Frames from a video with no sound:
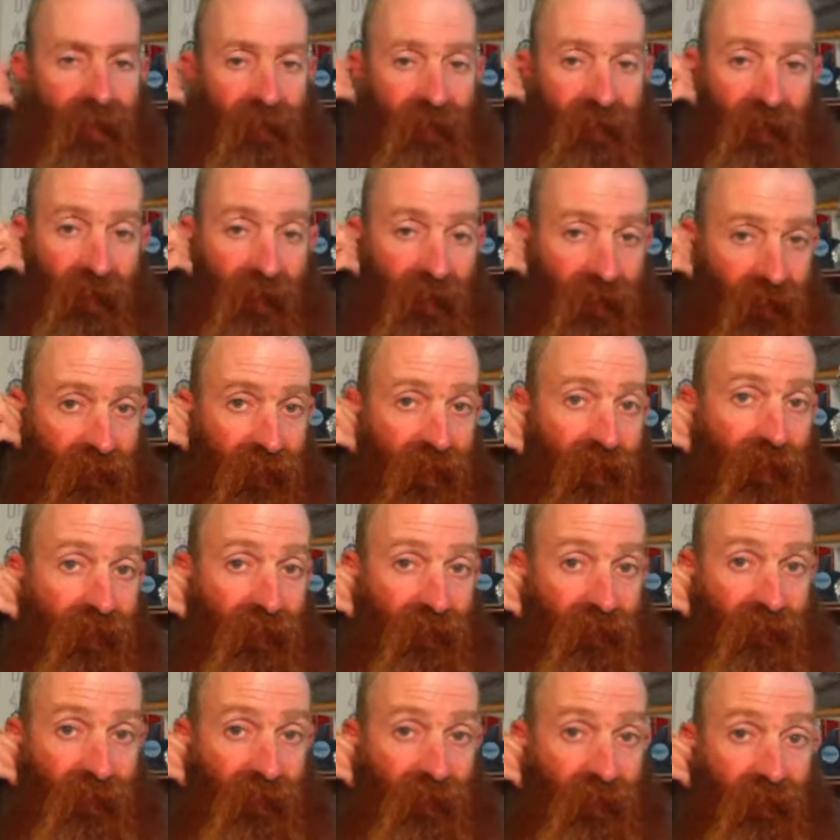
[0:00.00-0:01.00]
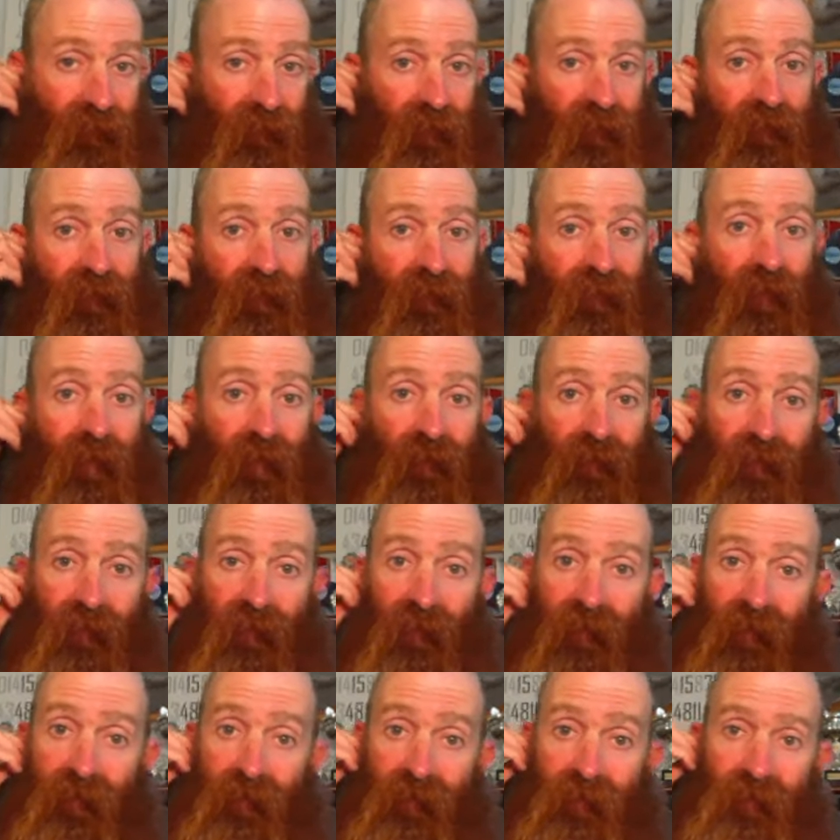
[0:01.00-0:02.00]
How's that? Did that
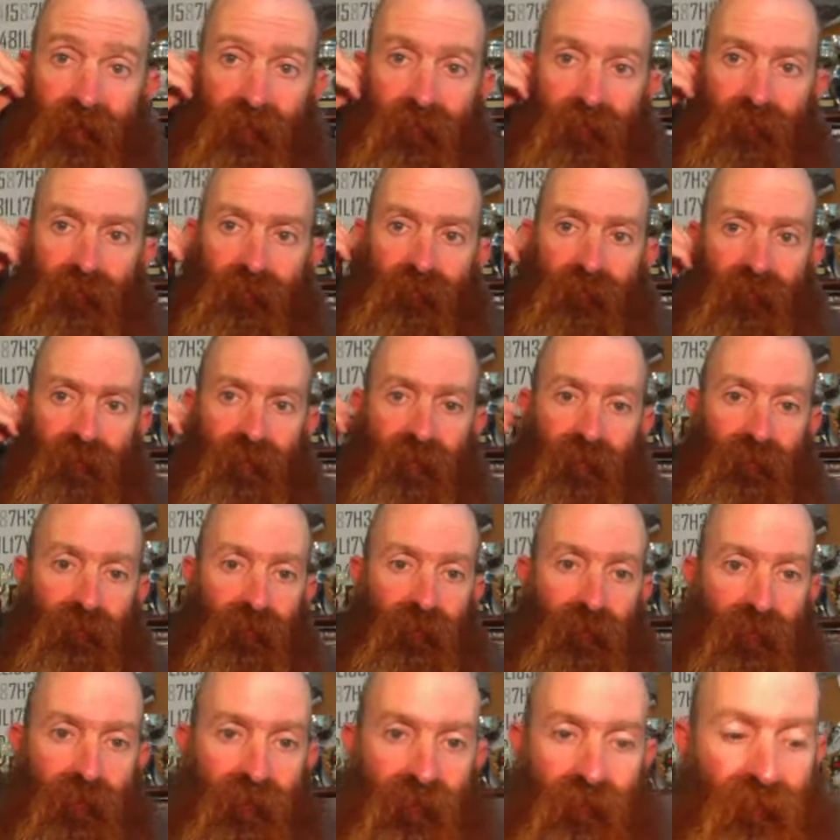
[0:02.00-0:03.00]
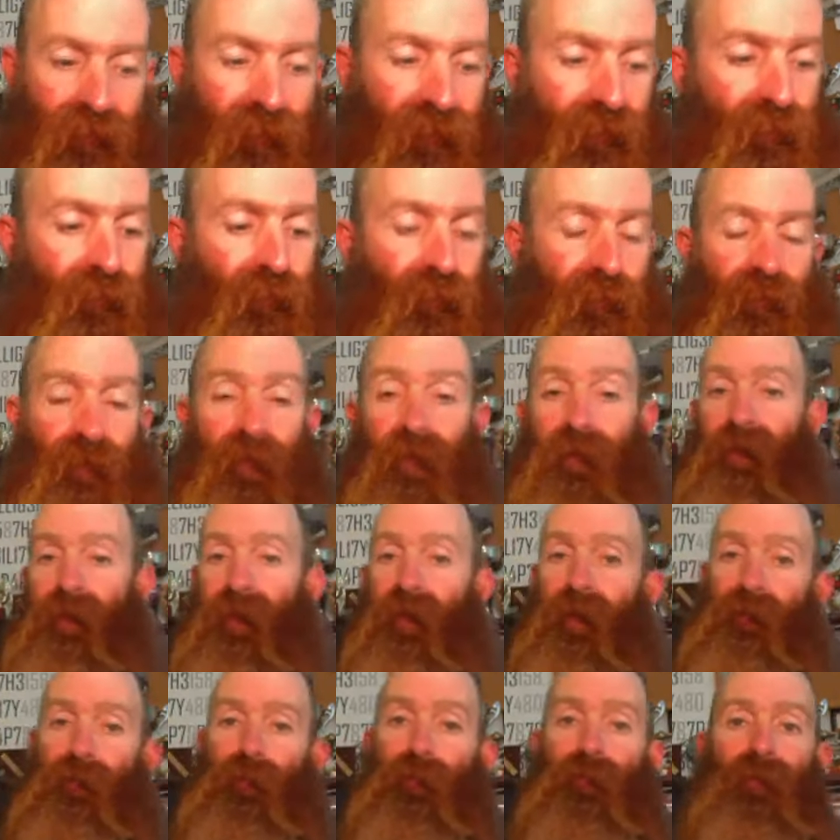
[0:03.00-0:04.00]
sound come through any better? Well, no
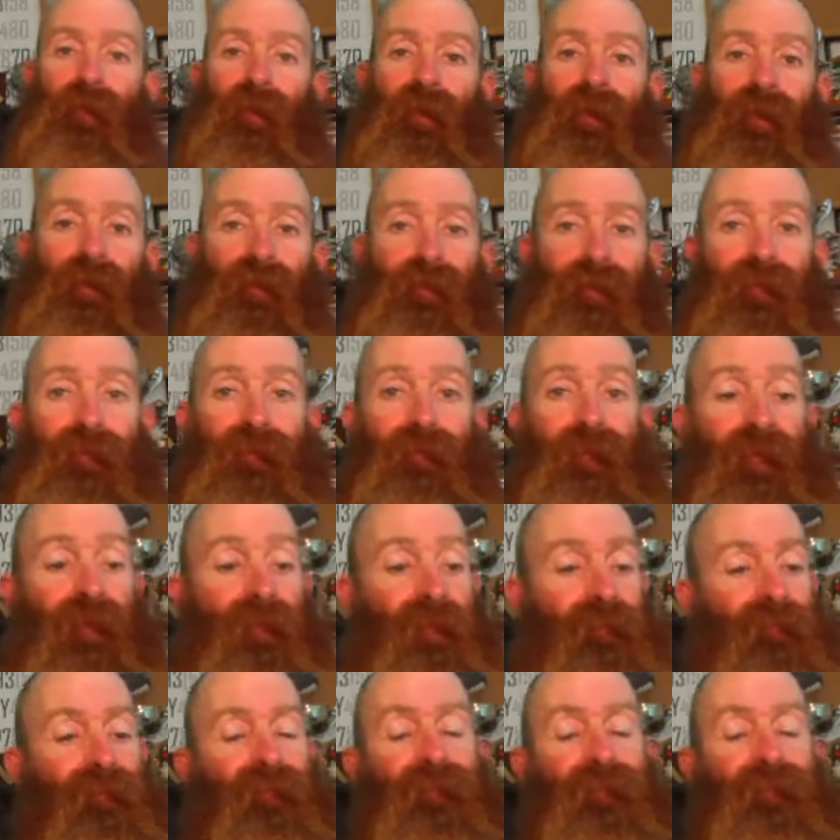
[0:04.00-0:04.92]
doubt we'll see on the review.